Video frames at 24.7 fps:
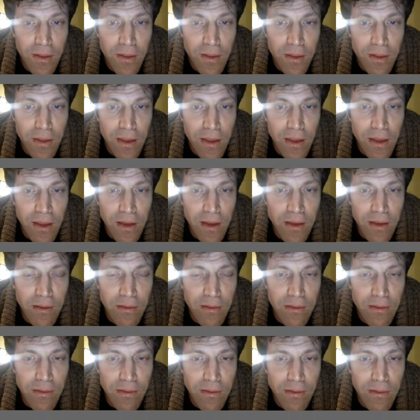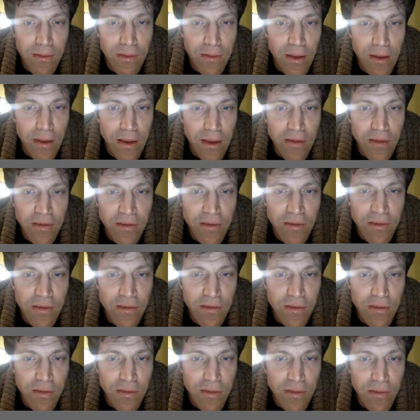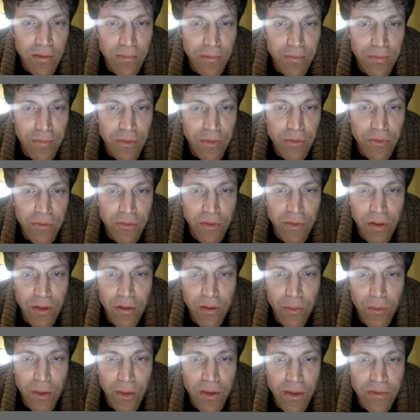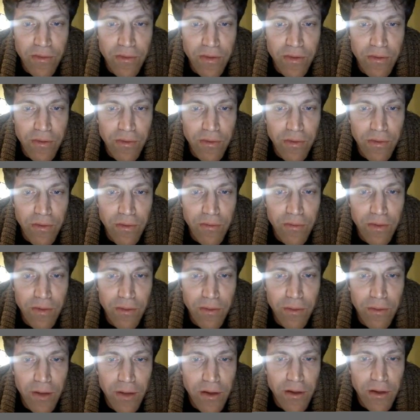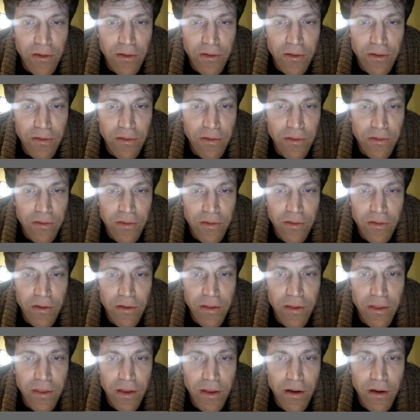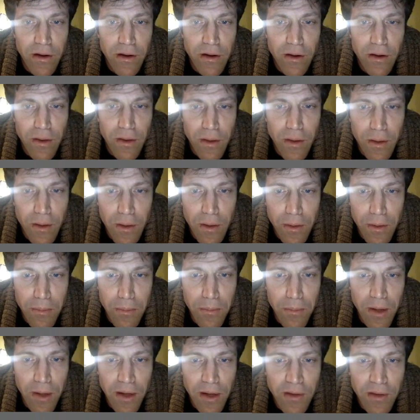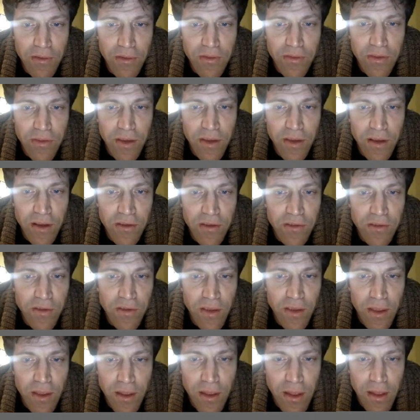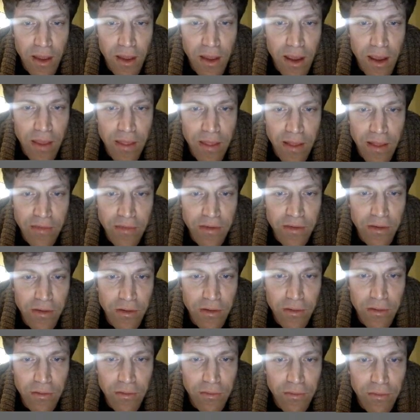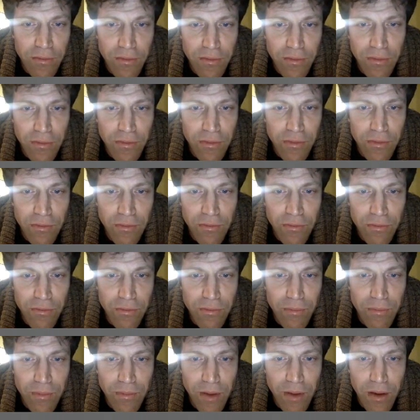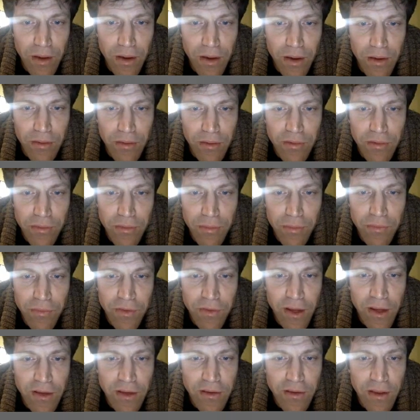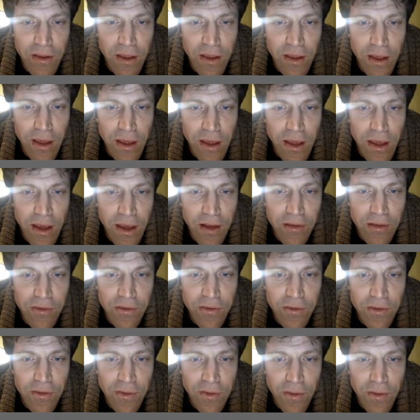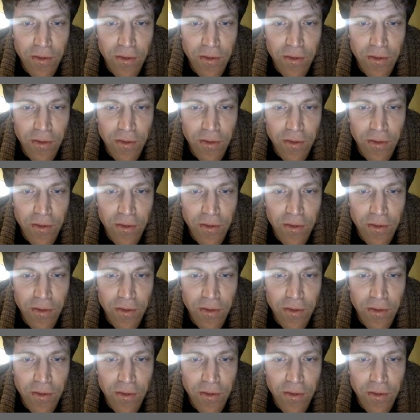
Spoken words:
And I guess there's other ways to have done what I just did right there. Minus 6. And that's going to simplify to x